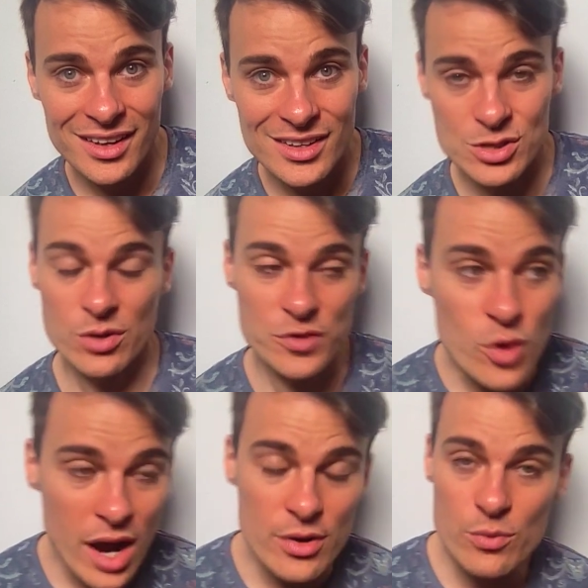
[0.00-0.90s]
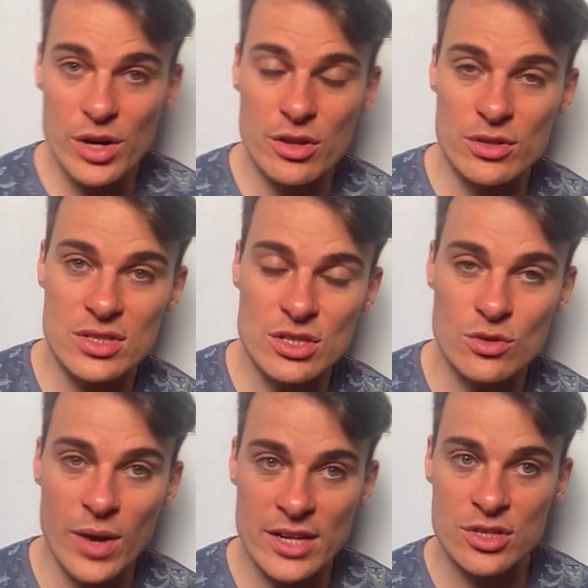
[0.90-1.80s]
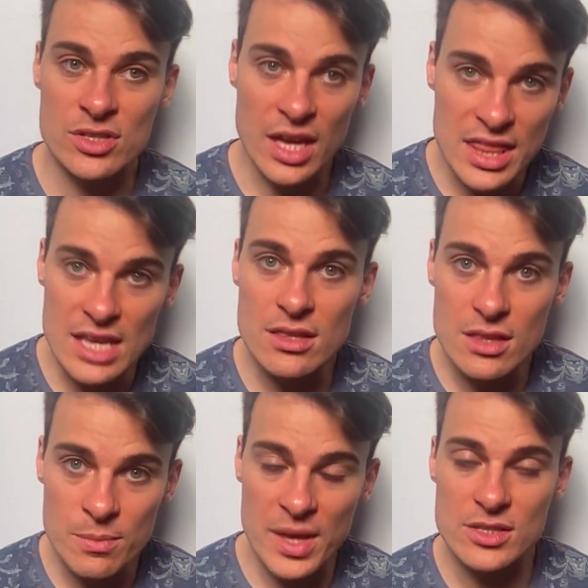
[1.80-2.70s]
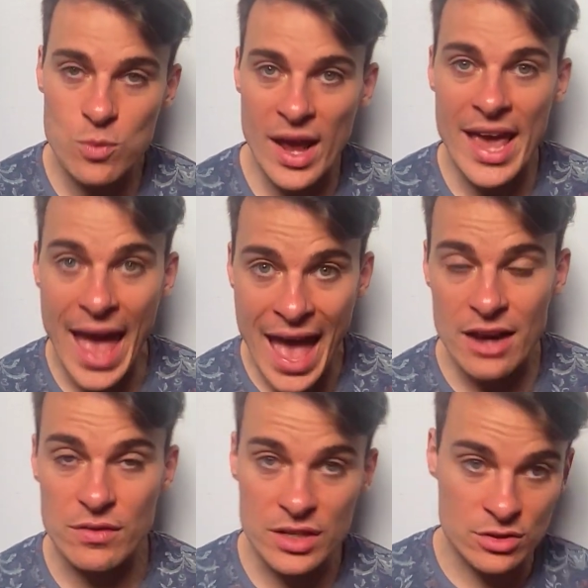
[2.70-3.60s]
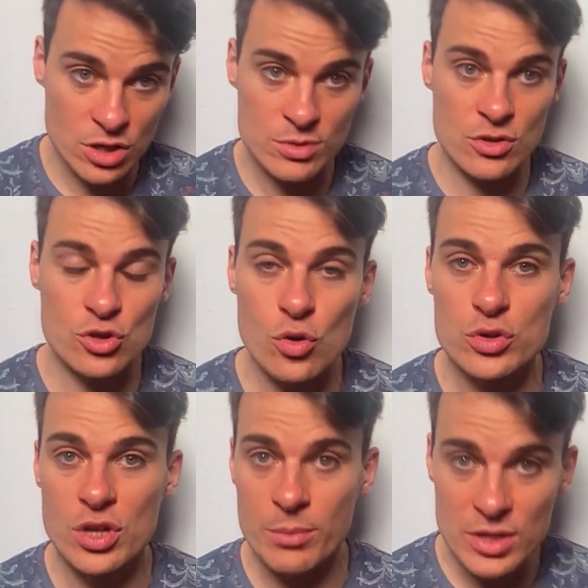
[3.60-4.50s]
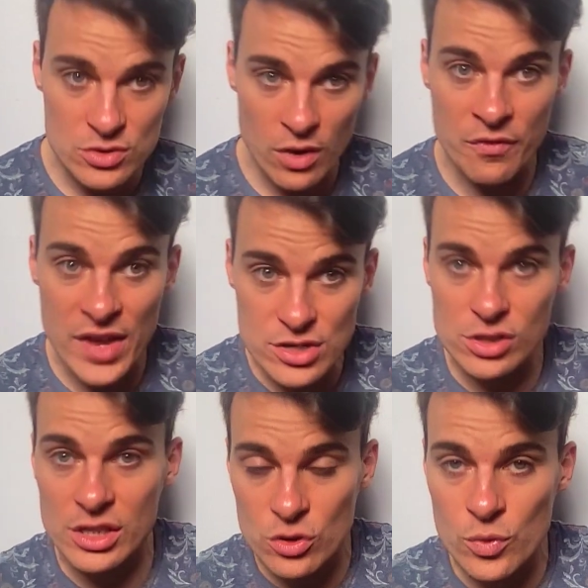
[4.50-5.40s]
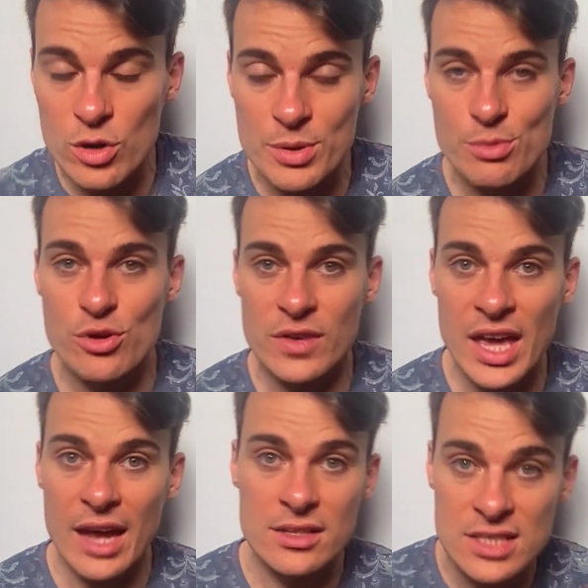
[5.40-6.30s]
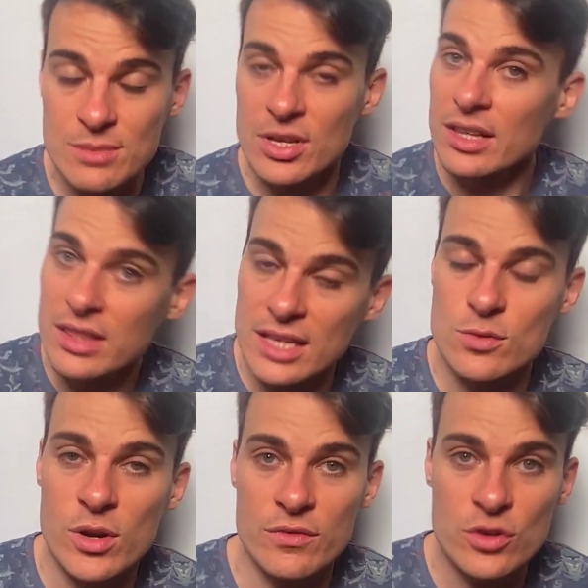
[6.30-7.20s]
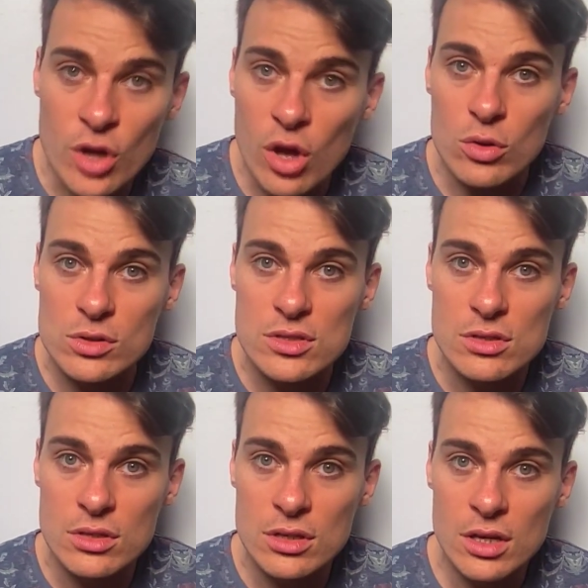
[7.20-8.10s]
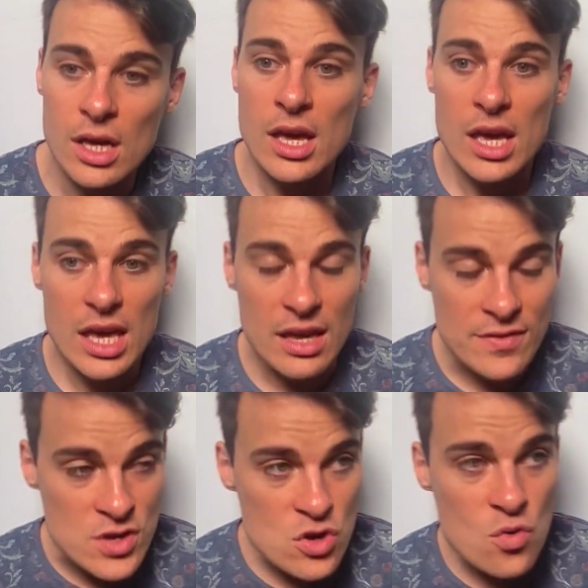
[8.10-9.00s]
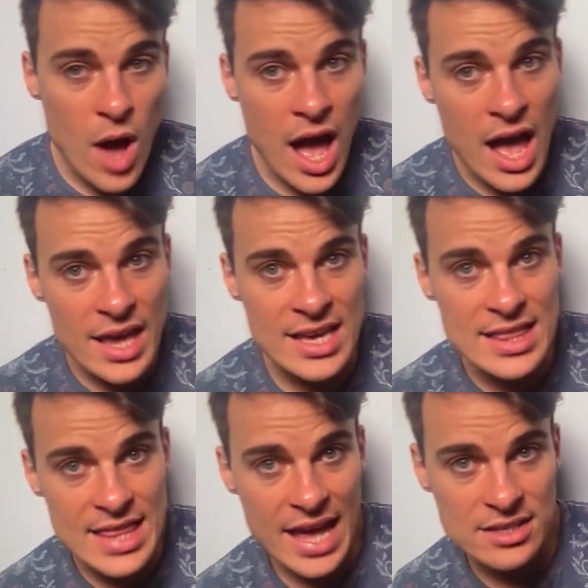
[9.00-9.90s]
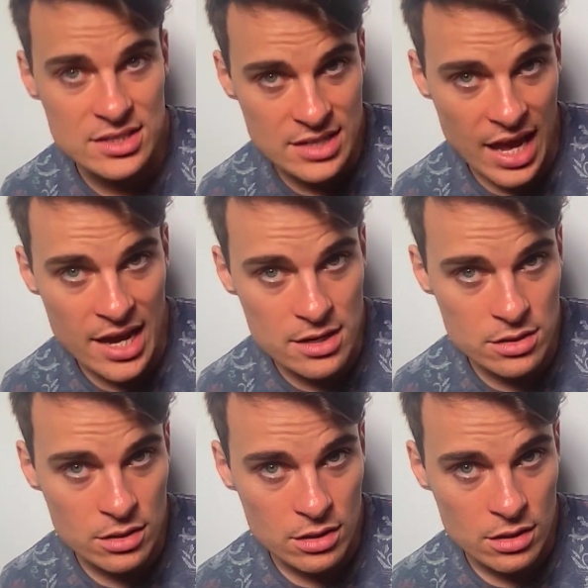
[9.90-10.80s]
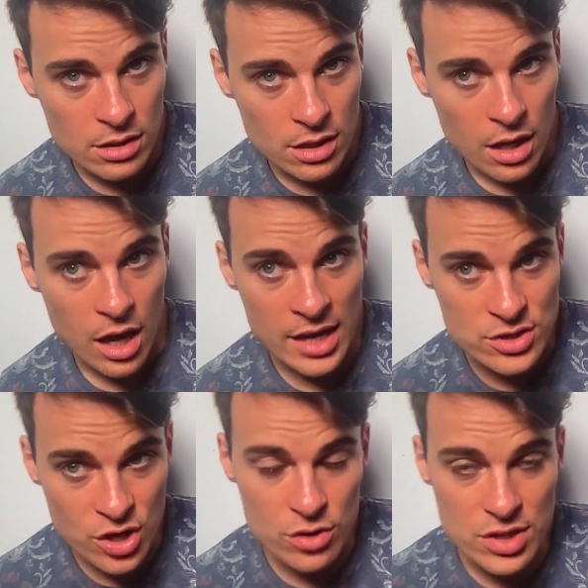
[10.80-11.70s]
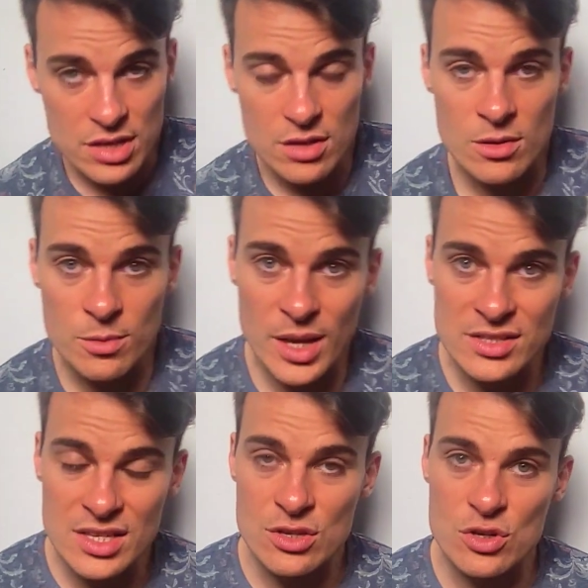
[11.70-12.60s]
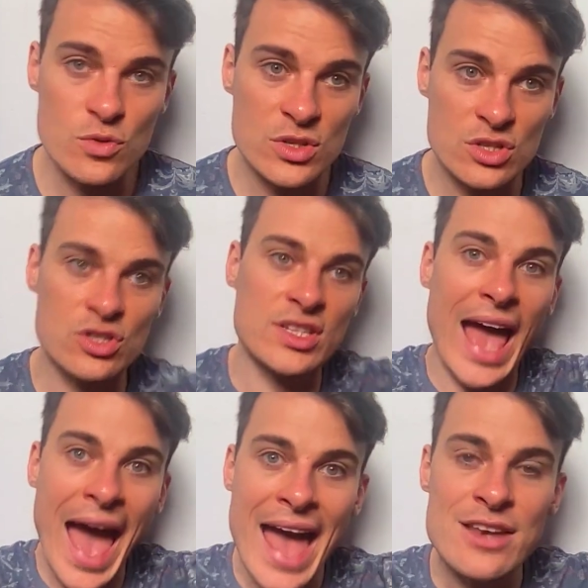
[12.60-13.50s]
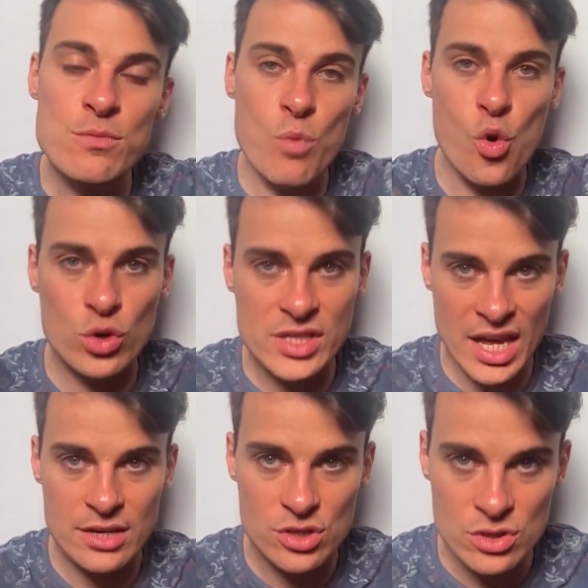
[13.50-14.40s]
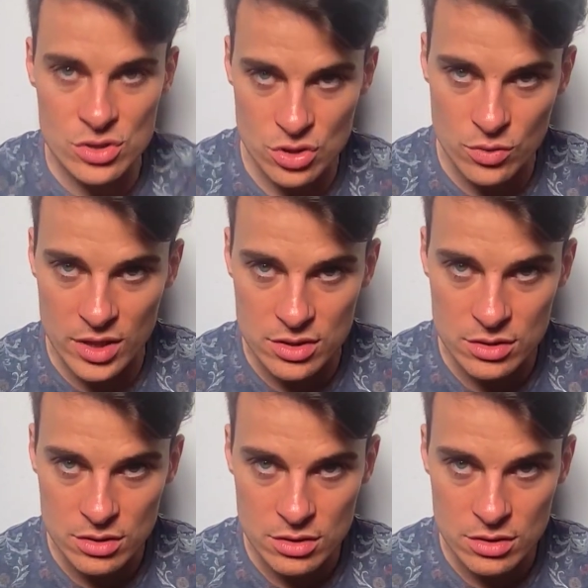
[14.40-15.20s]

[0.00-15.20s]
So if you are in one of those situations, I think that the best way out of it in terms of the short term, because eventually you will be moving out, it seems like that's one of your goals. If you are in that state, I don't think that the best thing to do is to just add more tension to it,